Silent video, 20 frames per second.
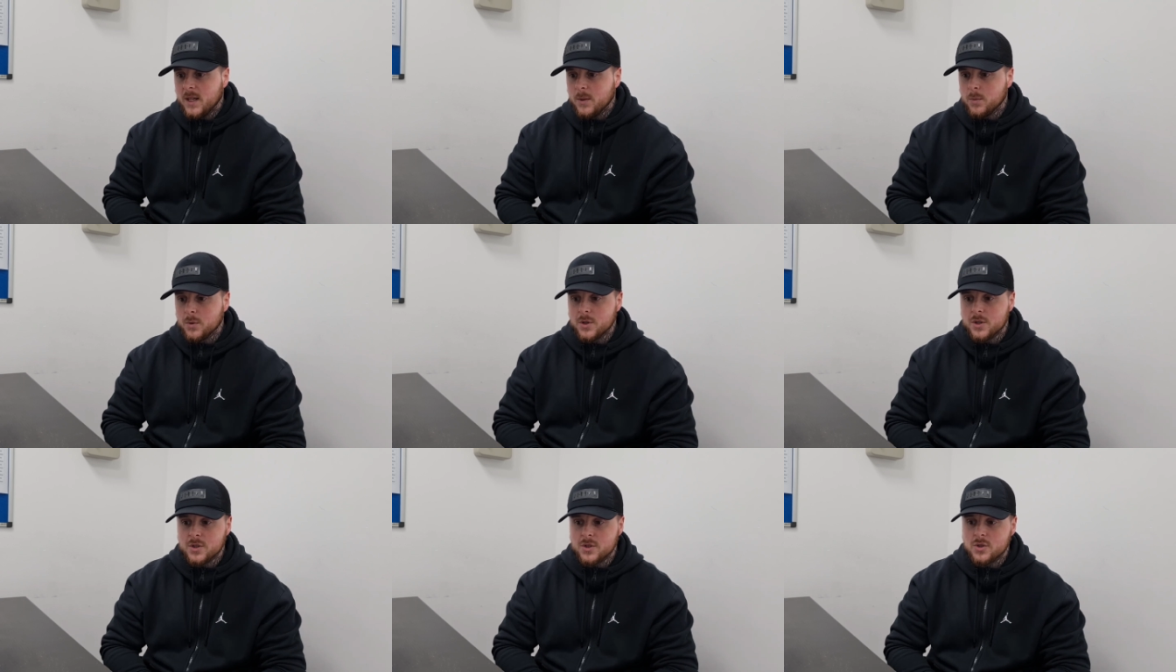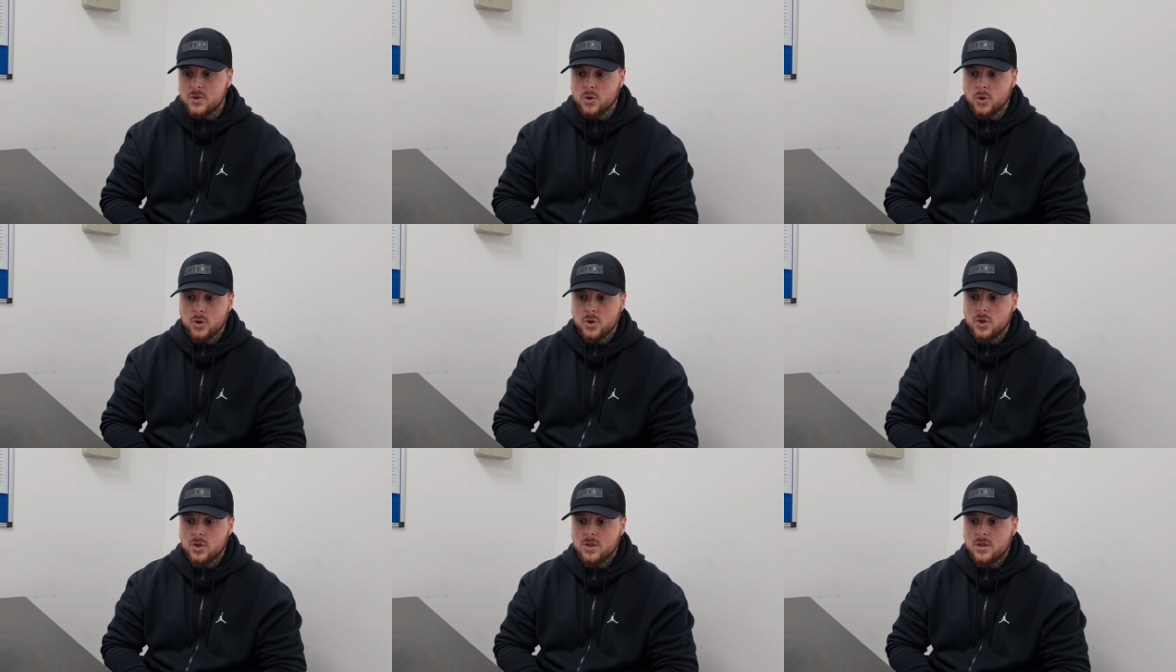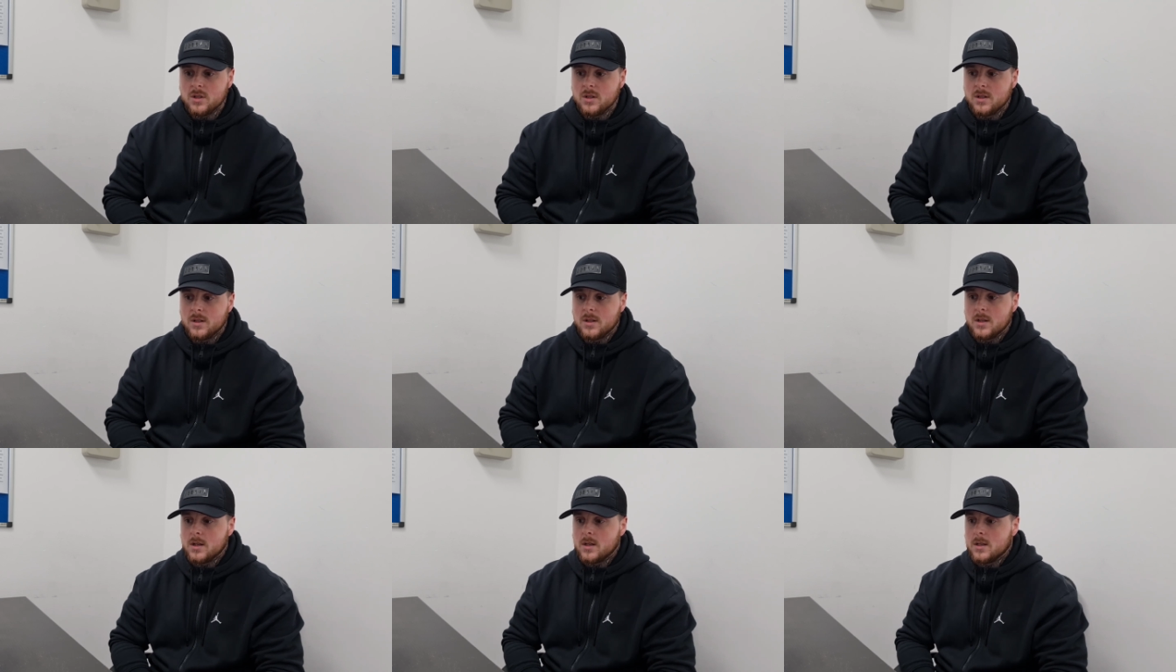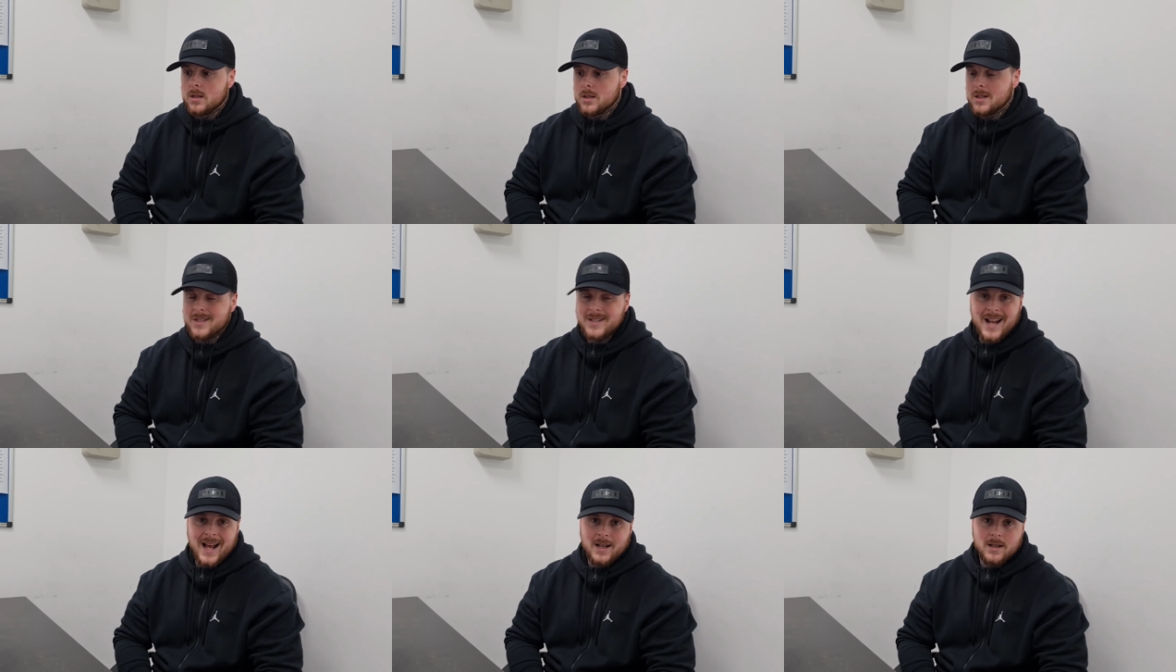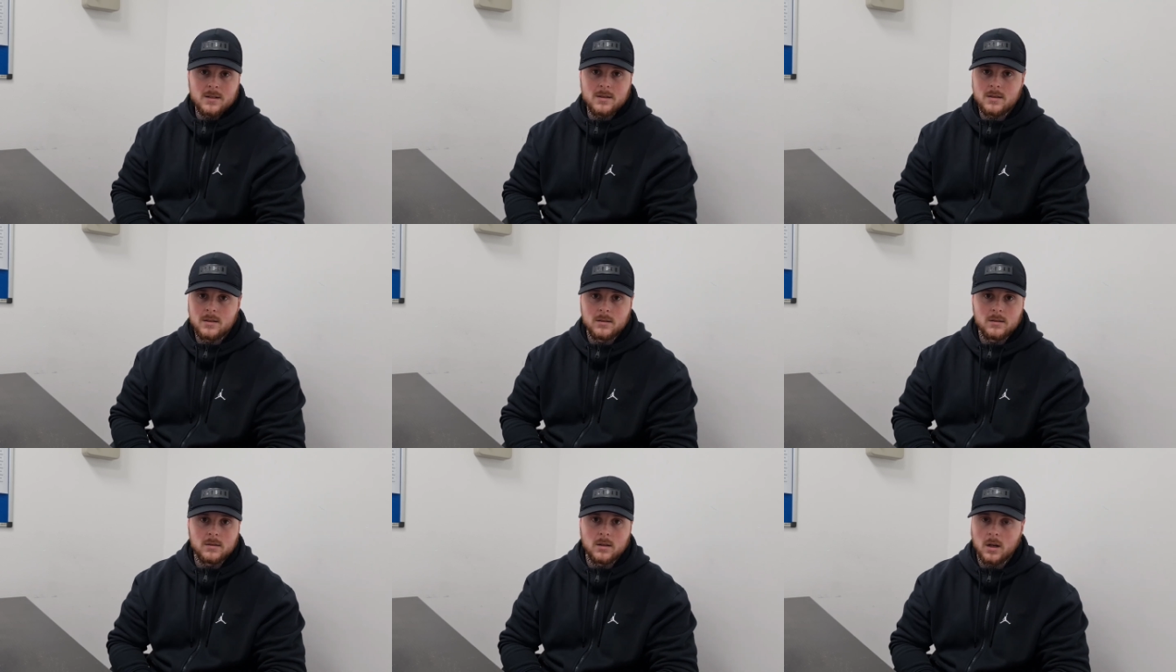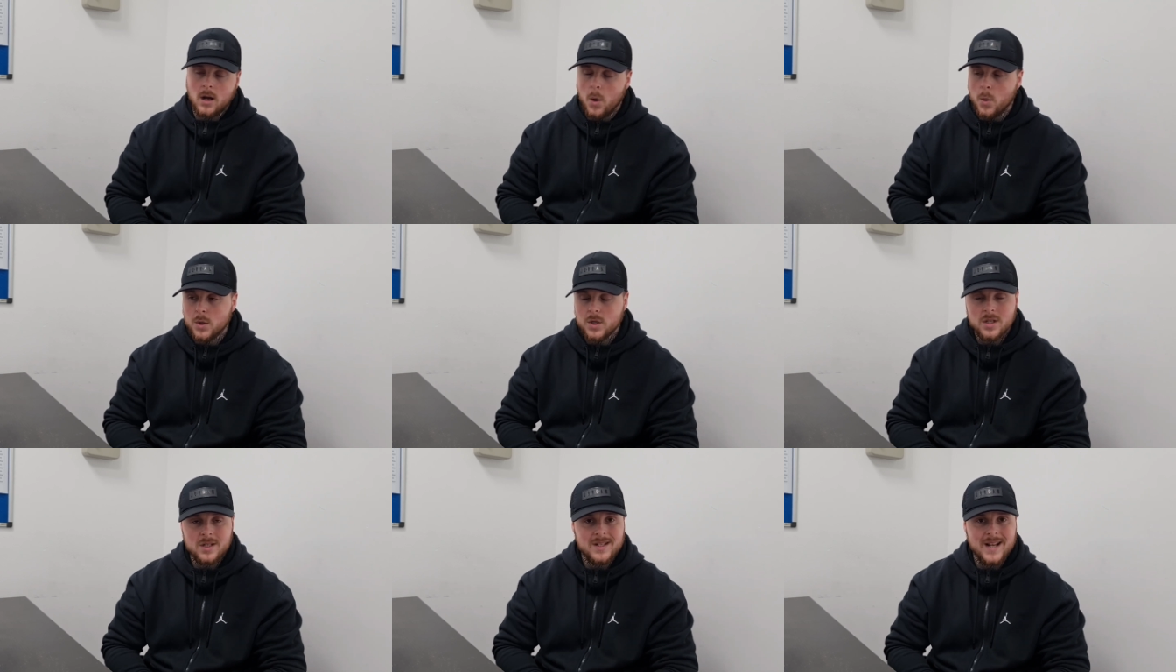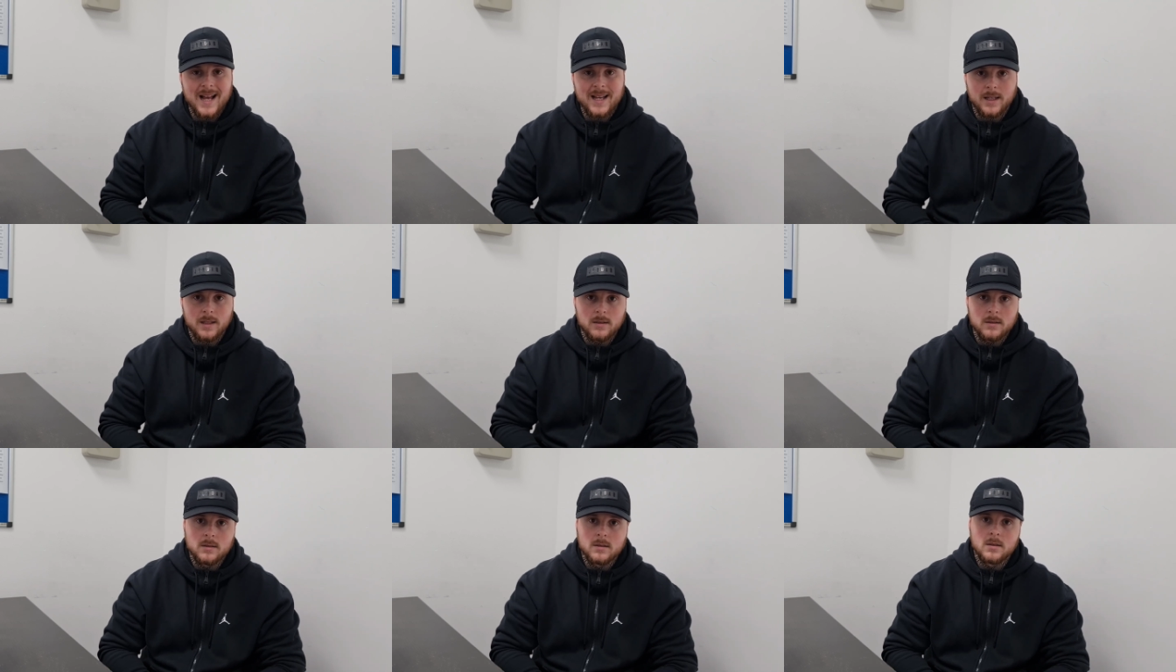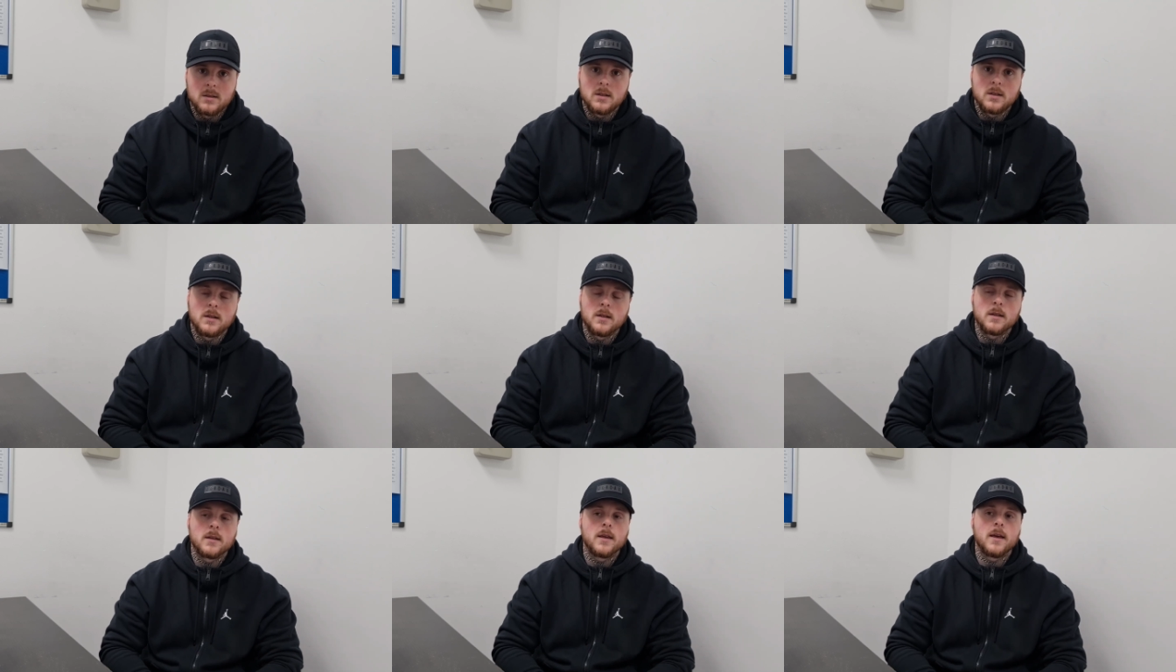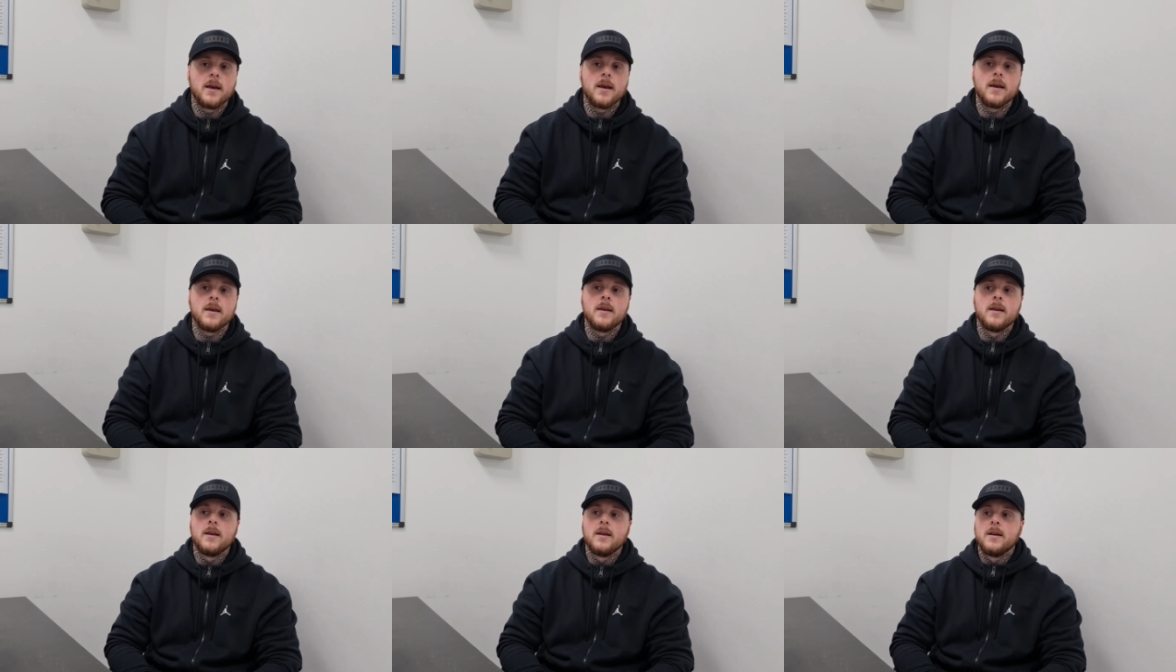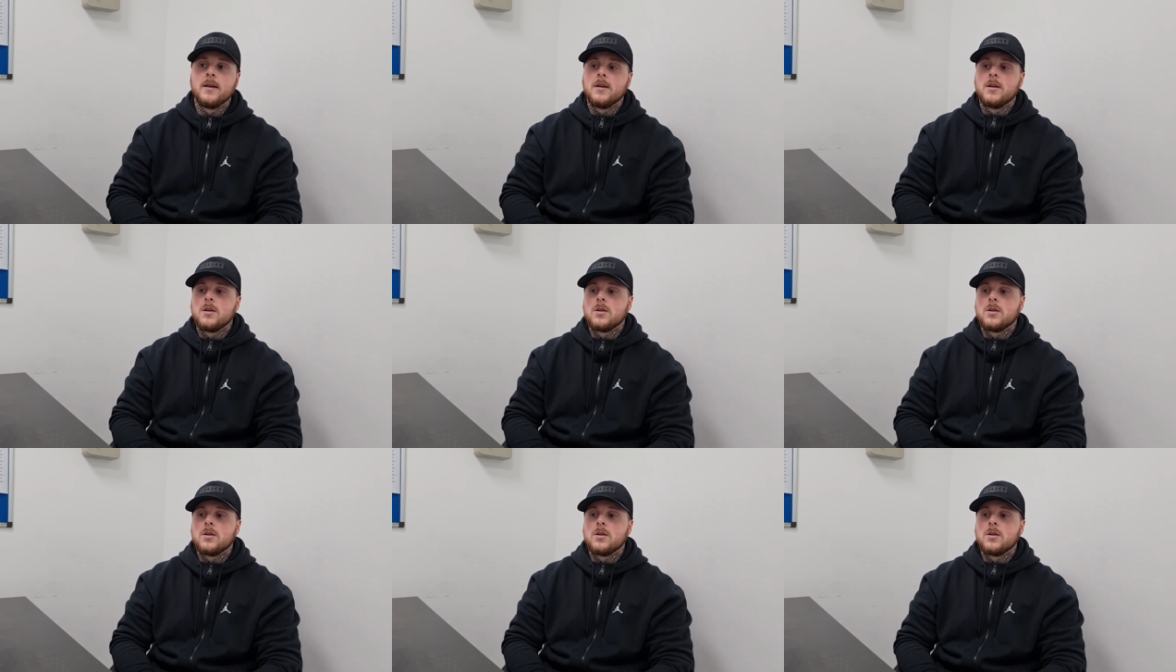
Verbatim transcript: it was just snacks, like I was snacking, okay?